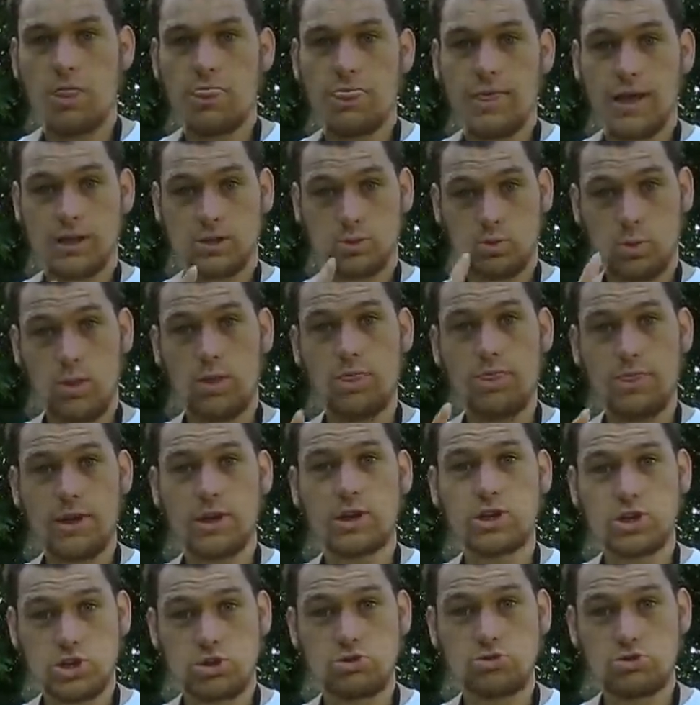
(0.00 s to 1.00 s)
That's one
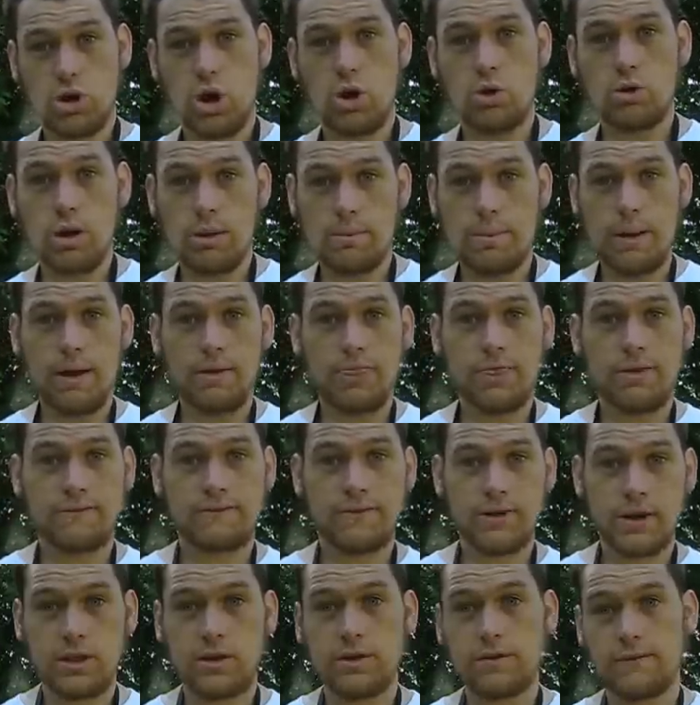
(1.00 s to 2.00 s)
thing to note about the
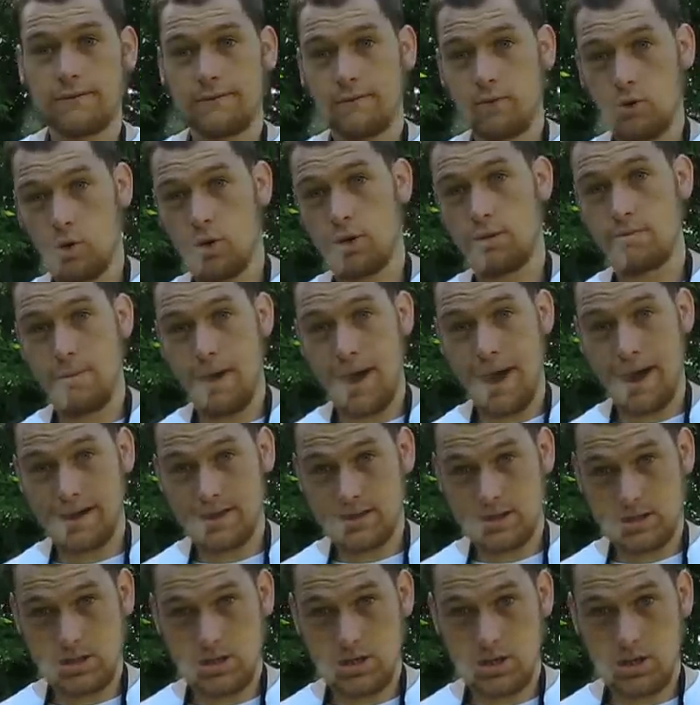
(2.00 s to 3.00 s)
video
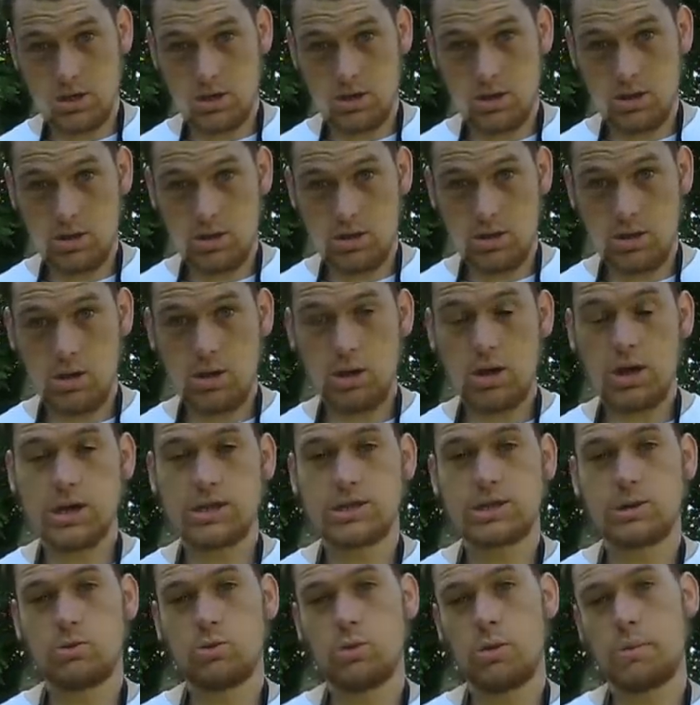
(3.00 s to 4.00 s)
format,
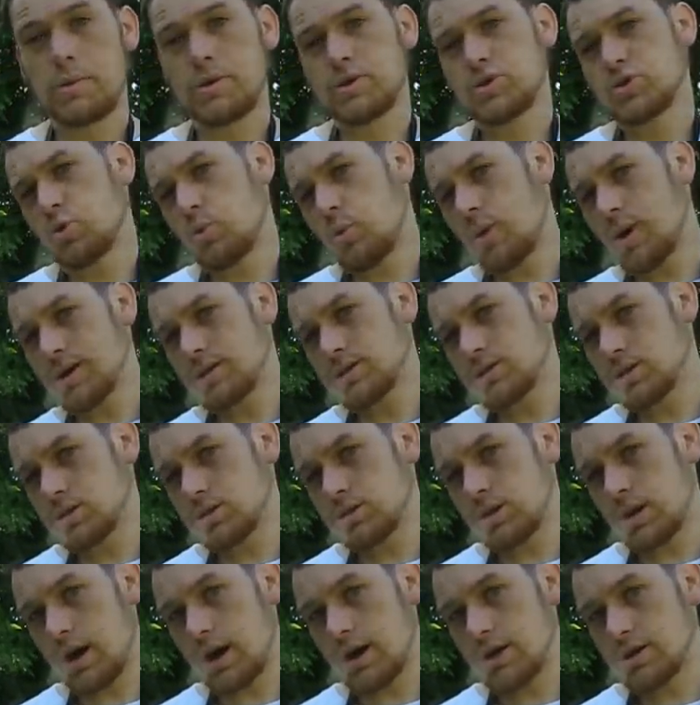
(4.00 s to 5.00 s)
is it will be twice the
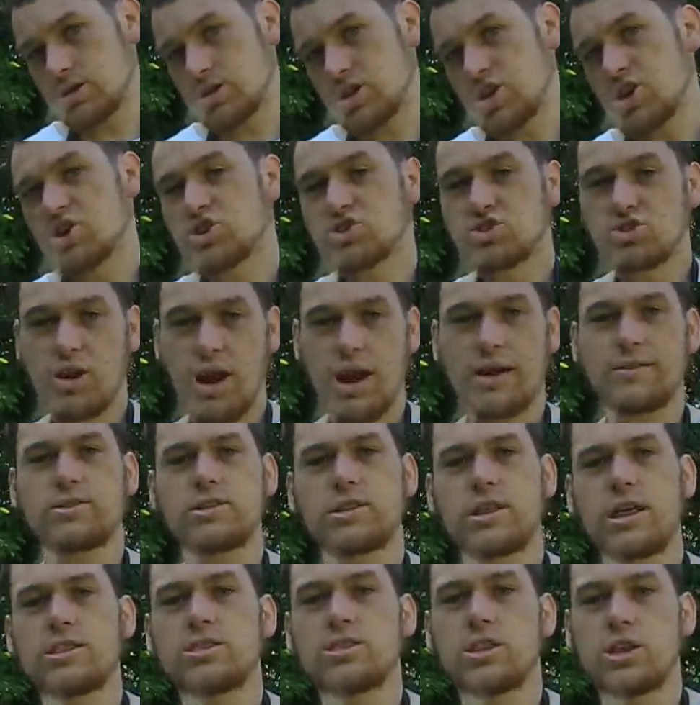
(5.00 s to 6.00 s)
size. So
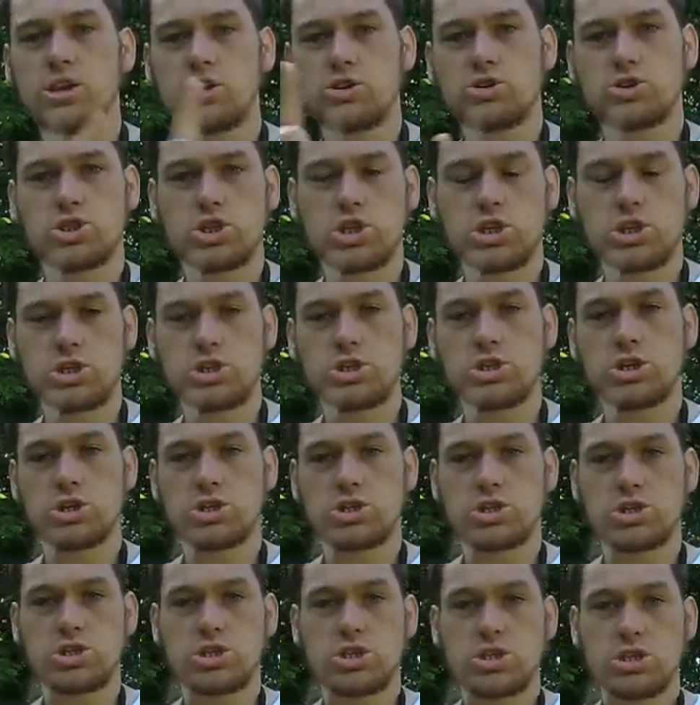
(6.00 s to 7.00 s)
after that, then you should
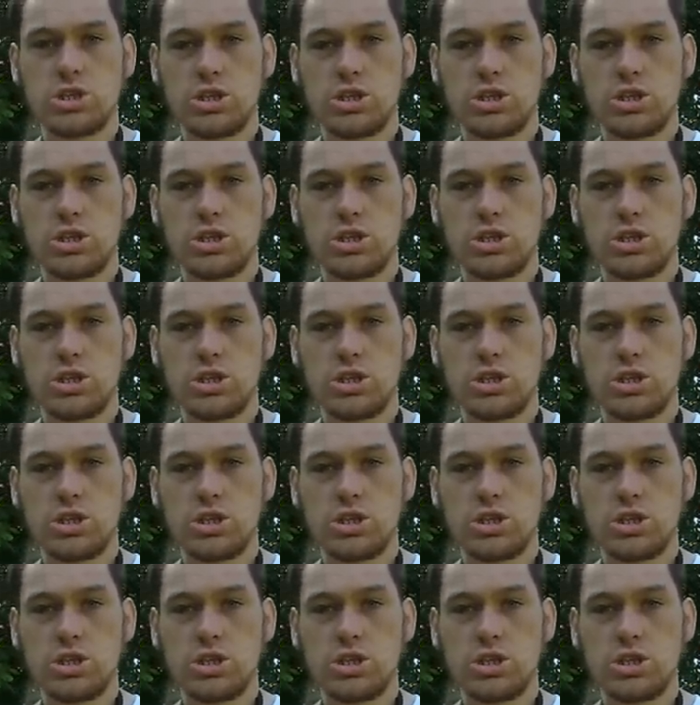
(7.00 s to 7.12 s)
just